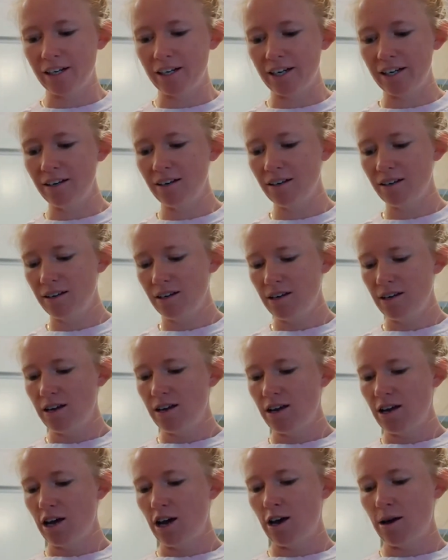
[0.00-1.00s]
good
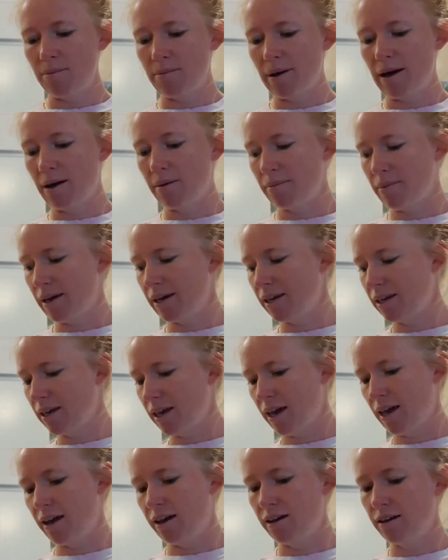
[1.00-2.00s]
about my
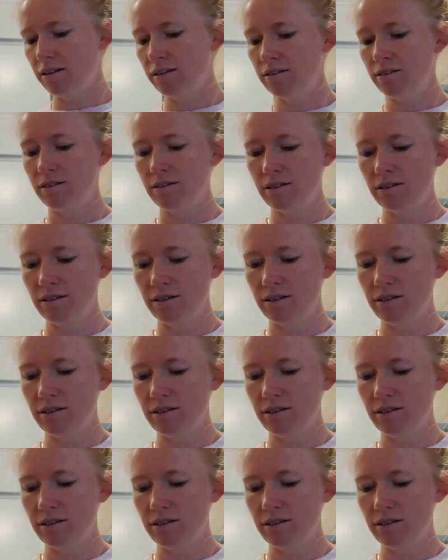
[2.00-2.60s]
kale.